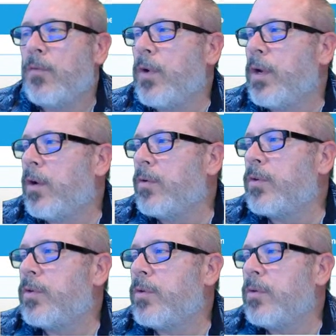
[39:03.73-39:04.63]
we go
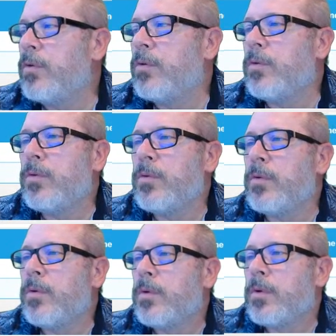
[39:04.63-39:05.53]
to,
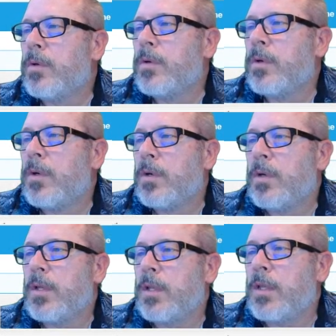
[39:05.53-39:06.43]

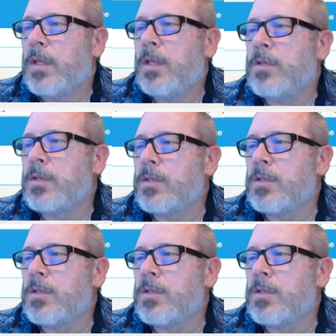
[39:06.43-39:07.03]
this is